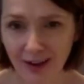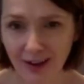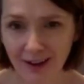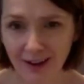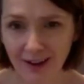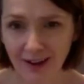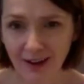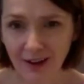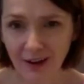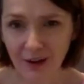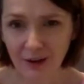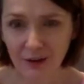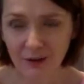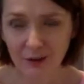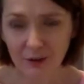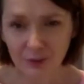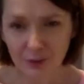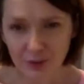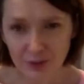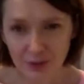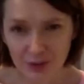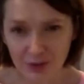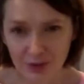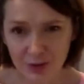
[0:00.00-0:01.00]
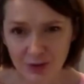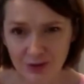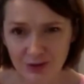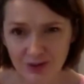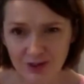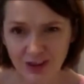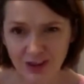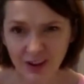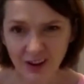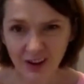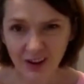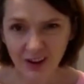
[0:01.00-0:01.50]
over Christmas.
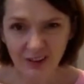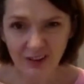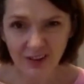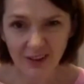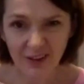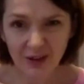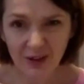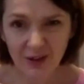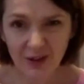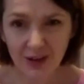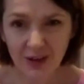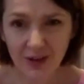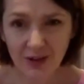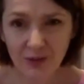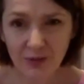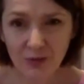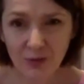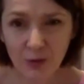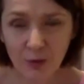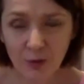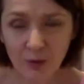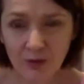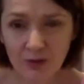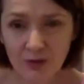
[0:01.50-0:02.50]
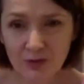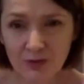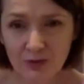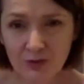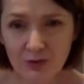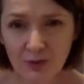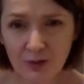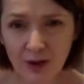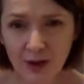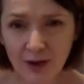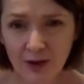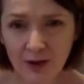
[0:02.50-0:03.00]
I think, get your raw Brussels
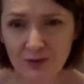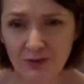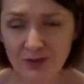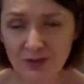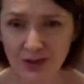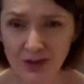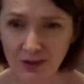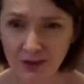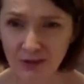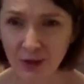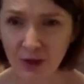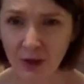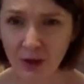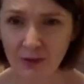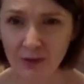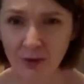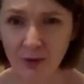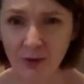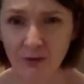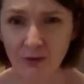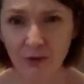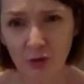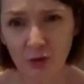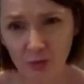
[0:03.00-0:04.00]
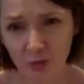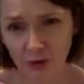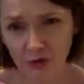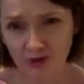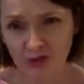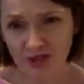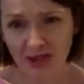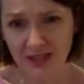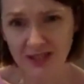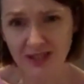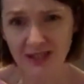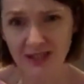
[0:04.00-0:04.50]
sprouts. I've got a food
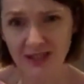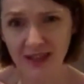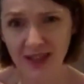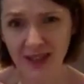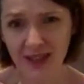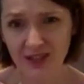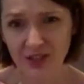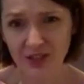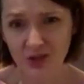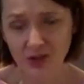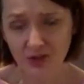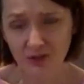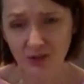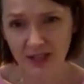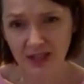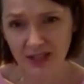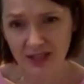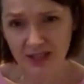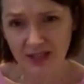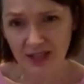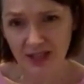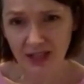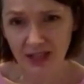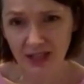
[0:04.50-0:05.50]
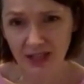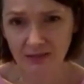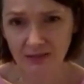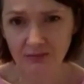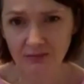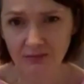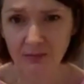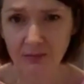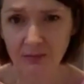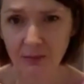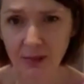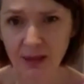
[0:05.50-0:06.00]
processor that has a grating
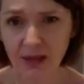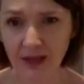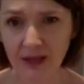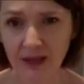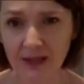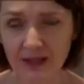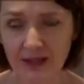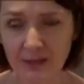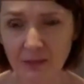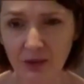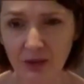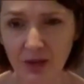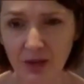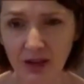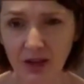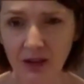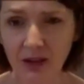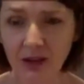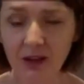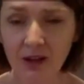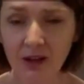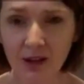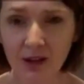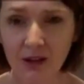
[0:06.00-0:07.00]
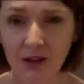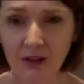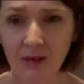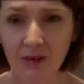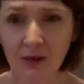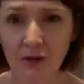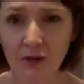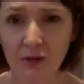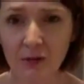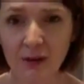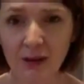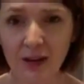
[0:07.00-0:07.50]
mechanism on it. Throw them
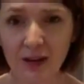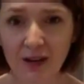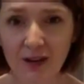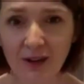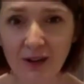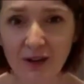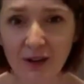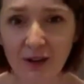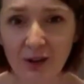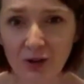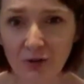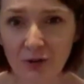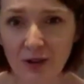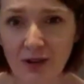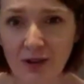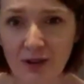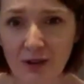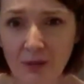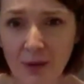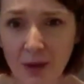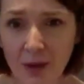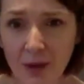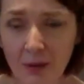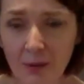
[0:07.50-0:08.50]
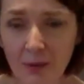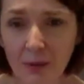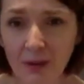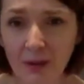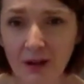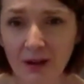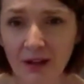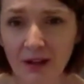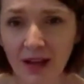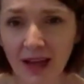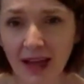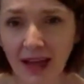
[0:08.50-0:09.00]
in, grate them up,
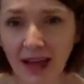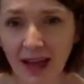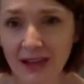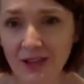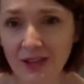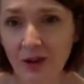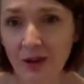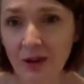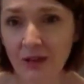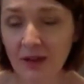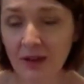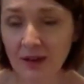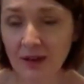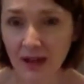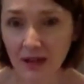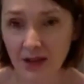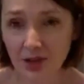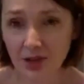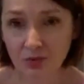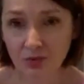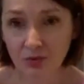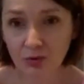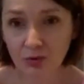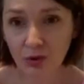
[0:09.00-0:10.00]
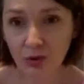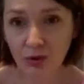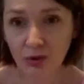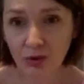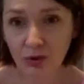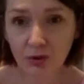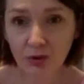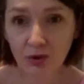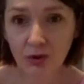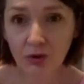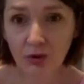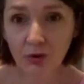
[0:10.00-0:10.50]
add either natural yogurt
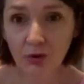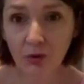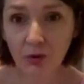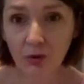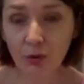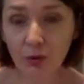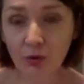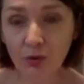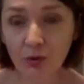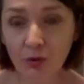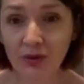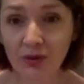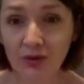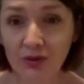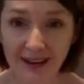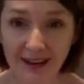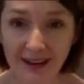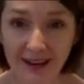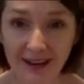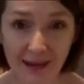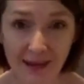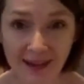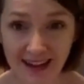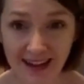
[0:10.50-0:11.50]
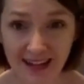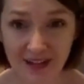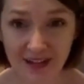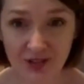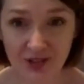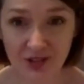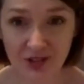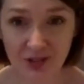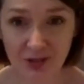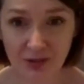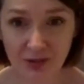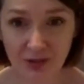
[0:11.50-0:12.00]
or you can add mayonnaise to
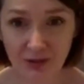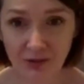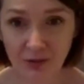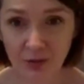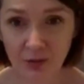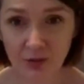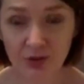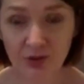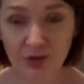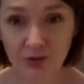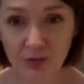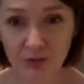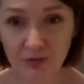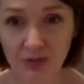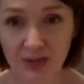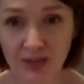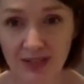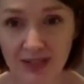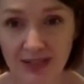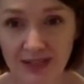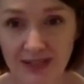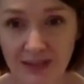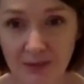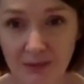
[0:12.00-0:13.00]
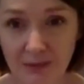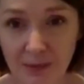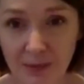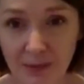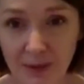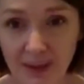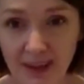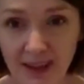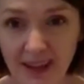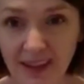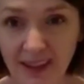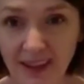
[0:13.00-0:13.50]
it if you want to do it really simply,
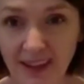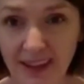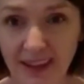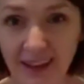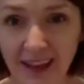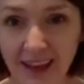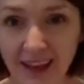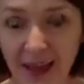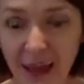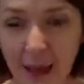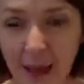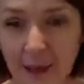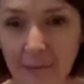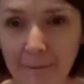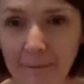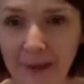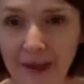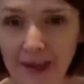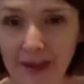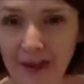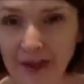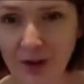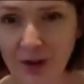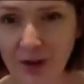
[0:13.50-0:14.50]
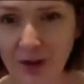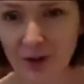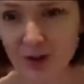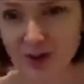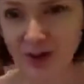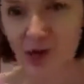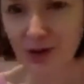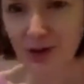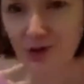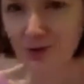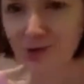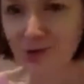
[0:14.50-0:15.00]
and make a nice
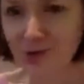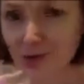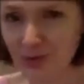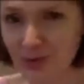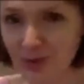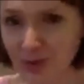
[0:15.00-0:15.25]
coleslaw.